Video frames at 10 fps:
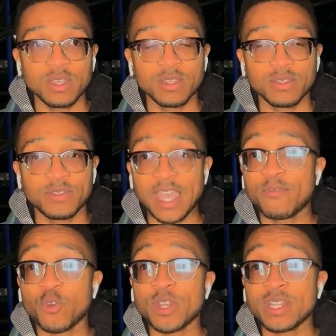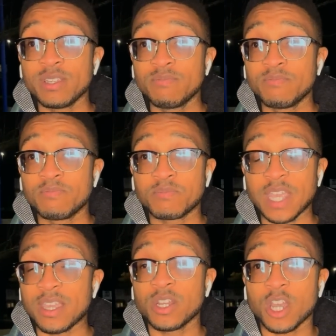They've already
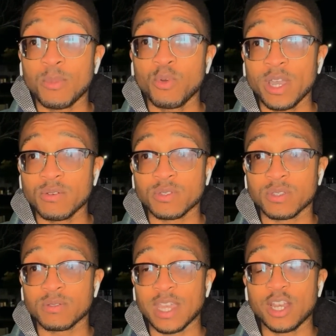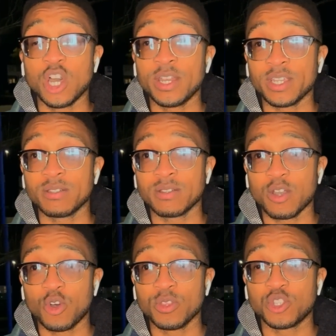taken a couple L's. They're learning
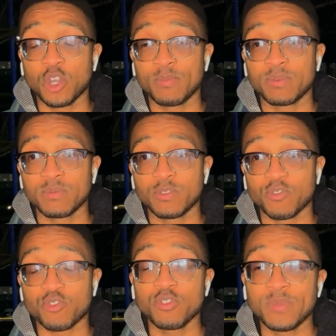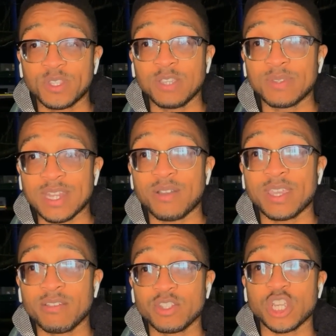on the job. The recruitment team is now
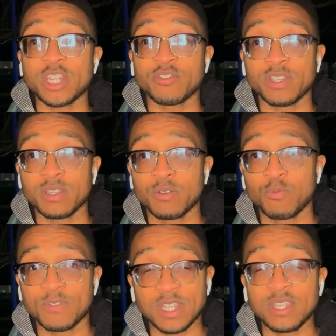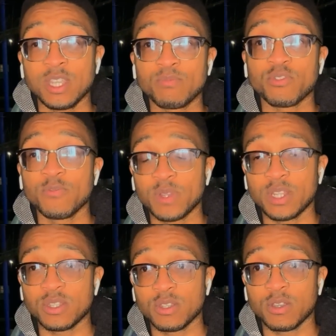here in January. We've seen the improvement
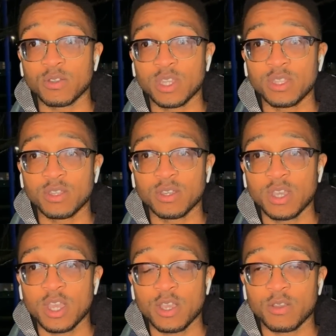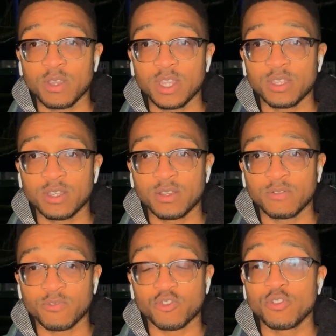in the
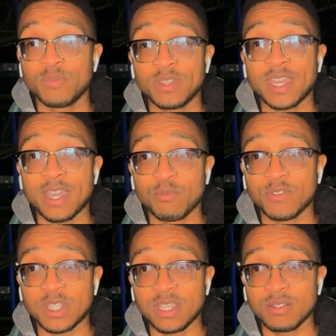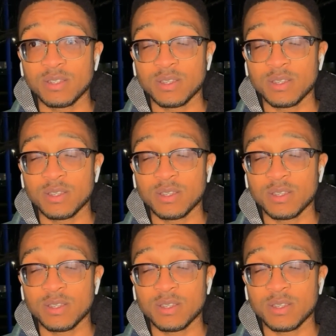recruitment there. We've seen